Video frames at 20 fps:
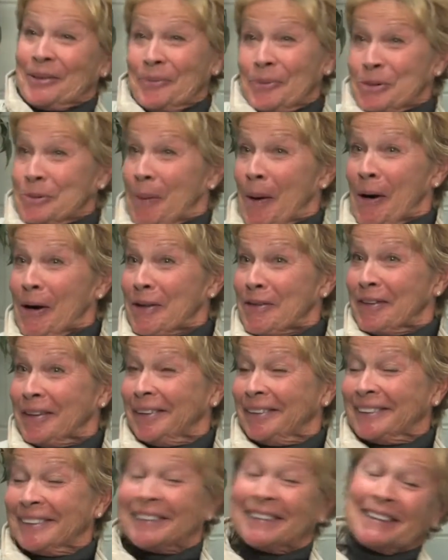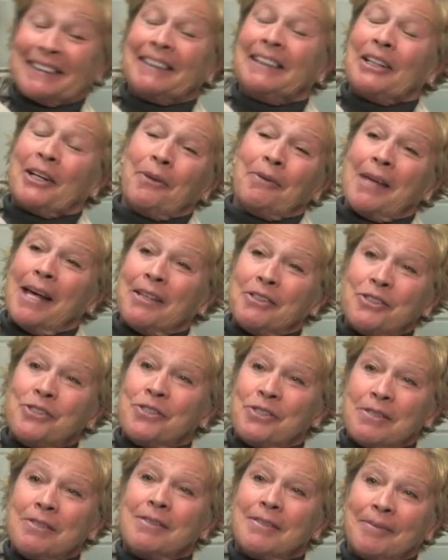was part of it, you know,
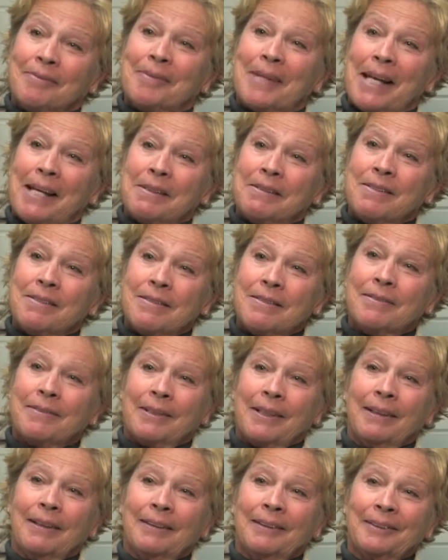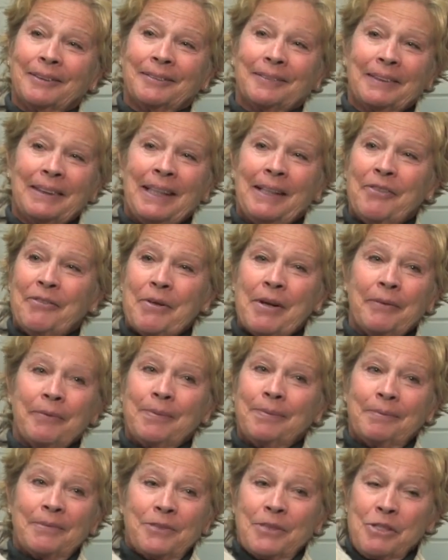that's, that's uh,
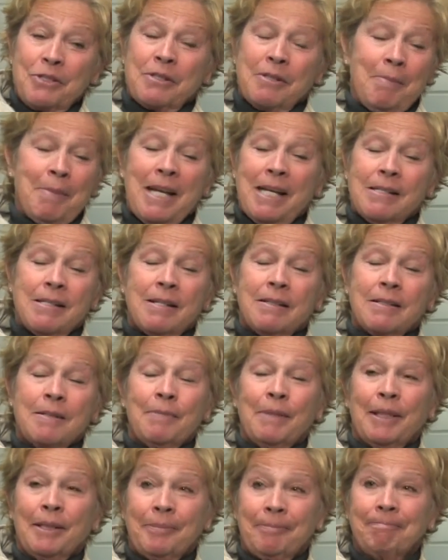just amazing to me.